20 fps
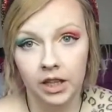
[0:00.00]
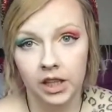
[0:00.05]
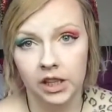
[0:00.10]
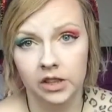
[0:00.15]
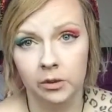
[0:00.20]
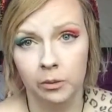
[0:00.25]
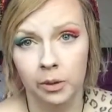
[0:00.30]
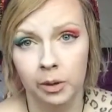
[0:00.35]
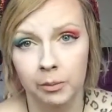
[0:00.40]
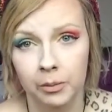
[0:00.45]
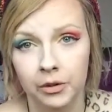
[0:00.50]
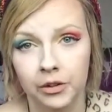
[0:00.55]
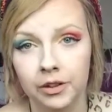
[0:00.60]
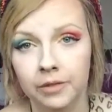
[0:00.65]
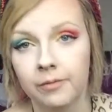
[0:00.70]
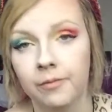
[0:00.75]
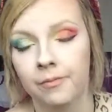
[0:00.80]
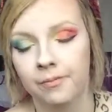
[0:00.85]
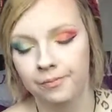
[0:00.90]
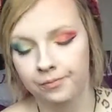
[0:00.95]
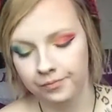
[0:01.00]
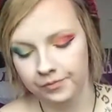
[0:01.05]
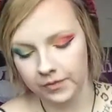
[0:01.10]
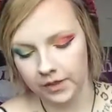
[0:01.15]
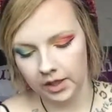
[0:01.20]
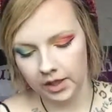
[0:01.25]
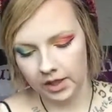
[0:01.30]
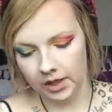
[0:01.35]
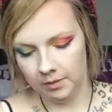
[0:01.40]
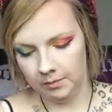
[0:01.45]
Easy way to put it.
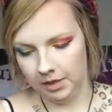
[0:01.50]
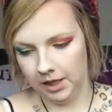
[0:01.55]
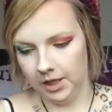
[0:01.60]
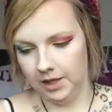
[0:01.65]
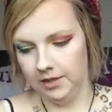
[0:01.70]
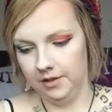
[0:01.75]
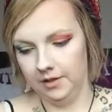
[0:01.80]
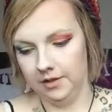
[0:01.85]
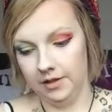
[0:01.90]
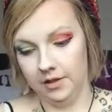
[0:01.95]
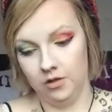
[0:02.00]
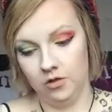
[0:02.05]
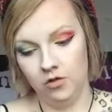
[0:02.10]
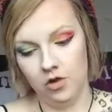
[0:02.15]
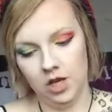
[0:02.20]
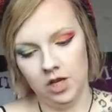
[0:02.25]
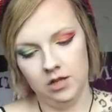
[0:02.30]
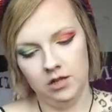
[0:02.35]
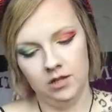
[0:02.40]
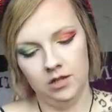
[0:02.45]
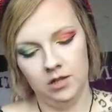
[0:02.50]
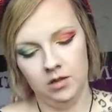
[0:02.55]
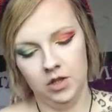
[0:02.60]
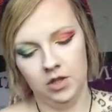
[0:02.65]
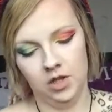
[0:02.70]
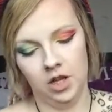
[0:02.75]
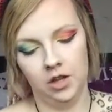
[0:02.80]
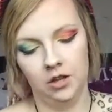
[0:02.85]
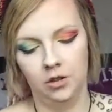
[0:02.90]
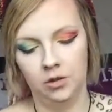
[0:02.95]
Um, and this dress,
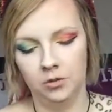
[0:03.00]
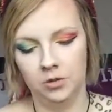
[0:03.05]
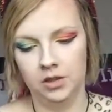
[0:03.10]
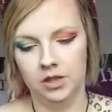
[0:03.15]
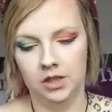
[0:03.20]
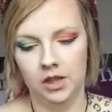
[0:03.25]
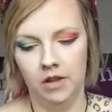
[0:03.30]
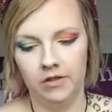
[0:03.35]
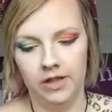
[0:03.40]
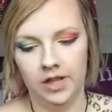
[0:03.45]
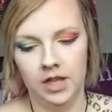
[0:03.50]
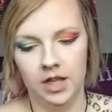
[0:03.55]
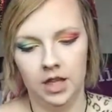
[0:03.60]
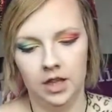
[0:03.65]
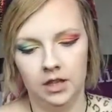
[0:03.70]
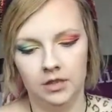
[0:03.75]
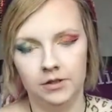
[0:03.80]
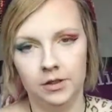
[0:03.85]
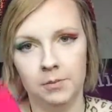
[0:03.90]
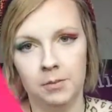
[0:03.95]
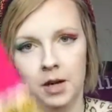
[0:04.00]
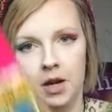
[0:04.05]
which I thought was lovely. I love the